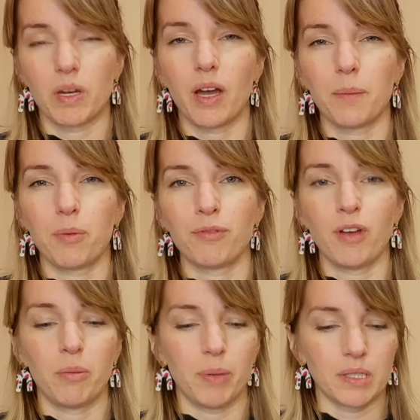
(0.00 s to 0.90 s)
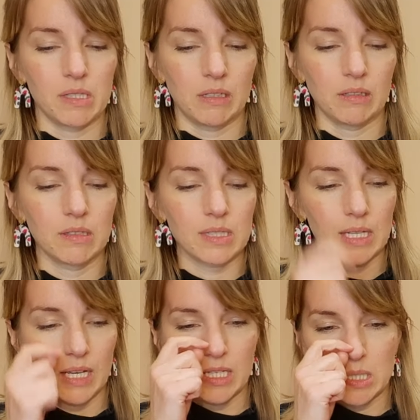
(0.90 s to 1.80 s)
but I prefer buttons,
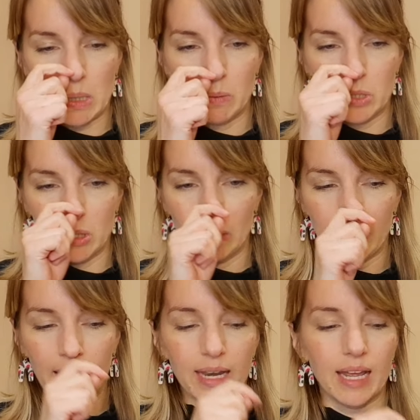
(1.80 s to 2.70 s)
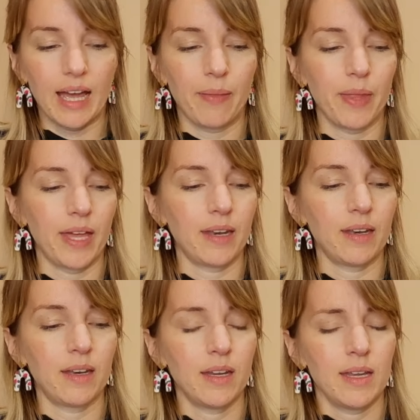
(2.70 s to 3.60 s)
so I would do that. And
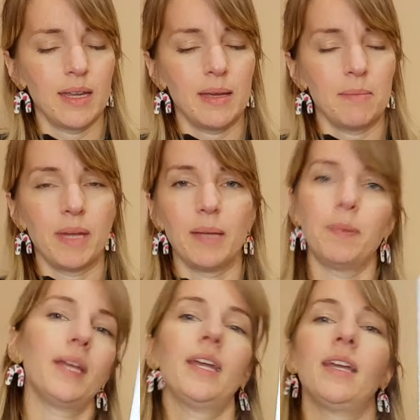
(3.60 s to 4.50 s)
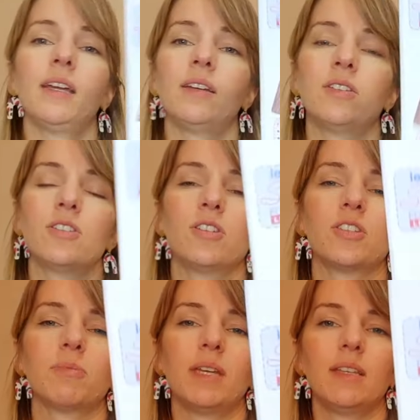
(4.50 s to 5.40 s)
then maybe do
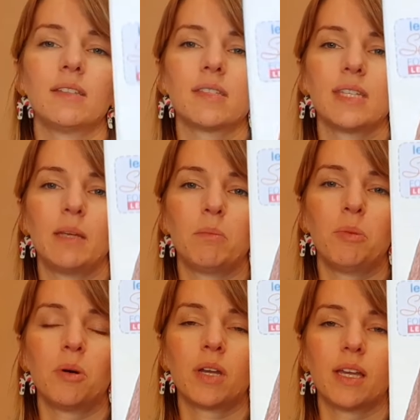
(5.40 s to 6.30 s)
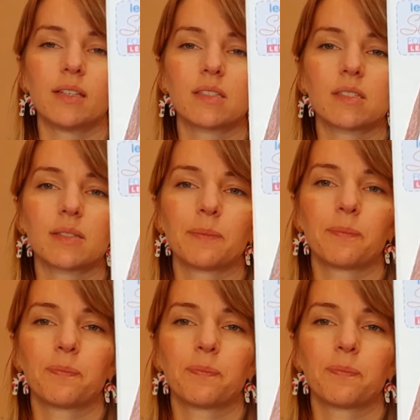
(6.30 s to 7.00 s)
some inseam pockets,